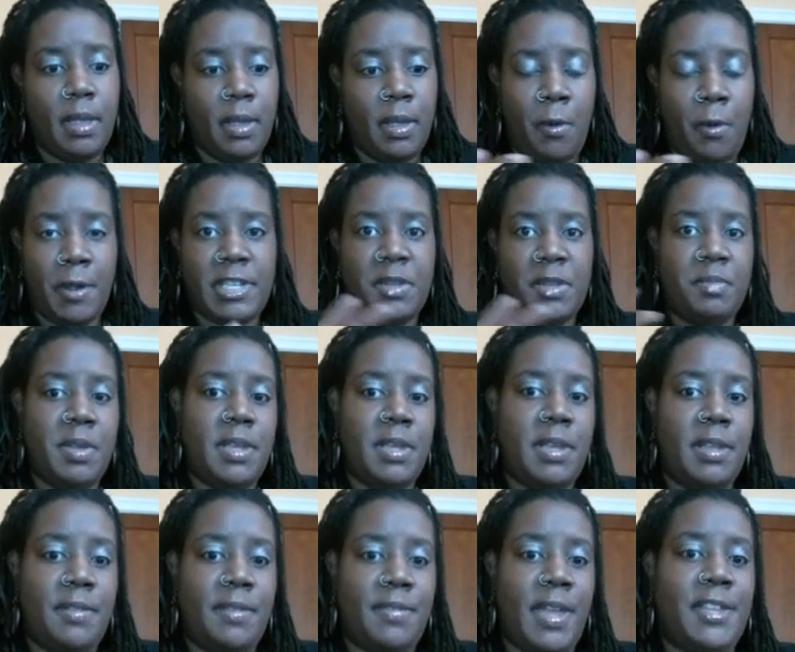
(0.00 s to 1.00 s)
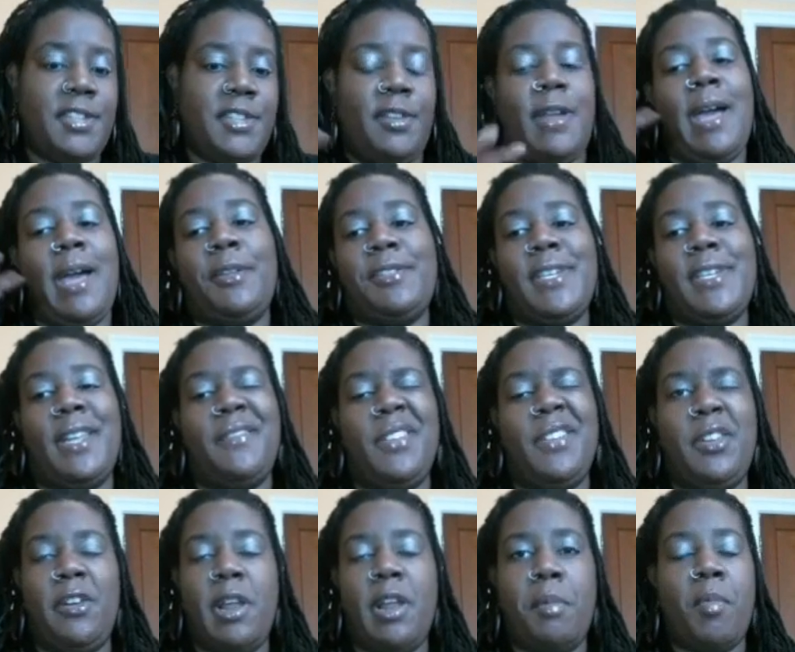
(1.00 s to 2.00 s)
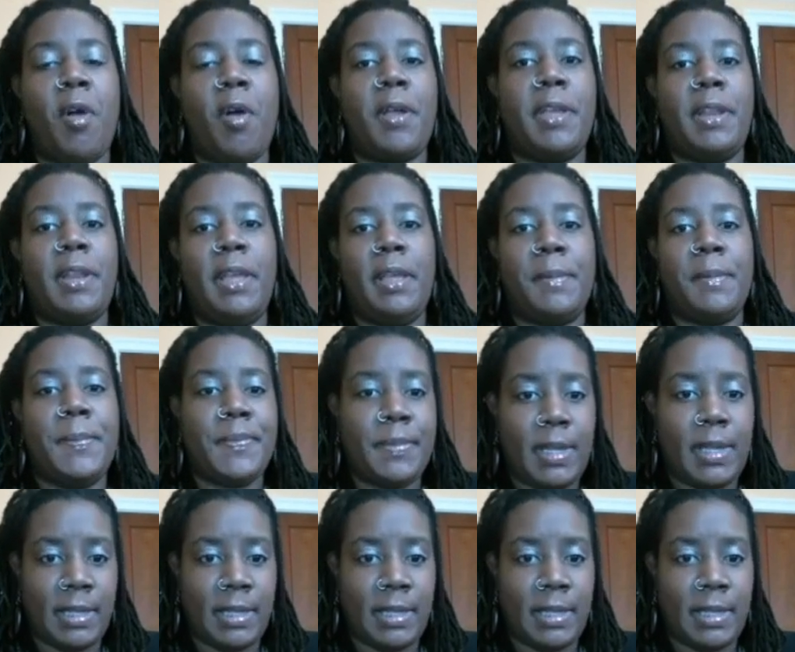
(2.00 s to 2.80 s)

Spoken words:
going to be things that are outside of internet marketing,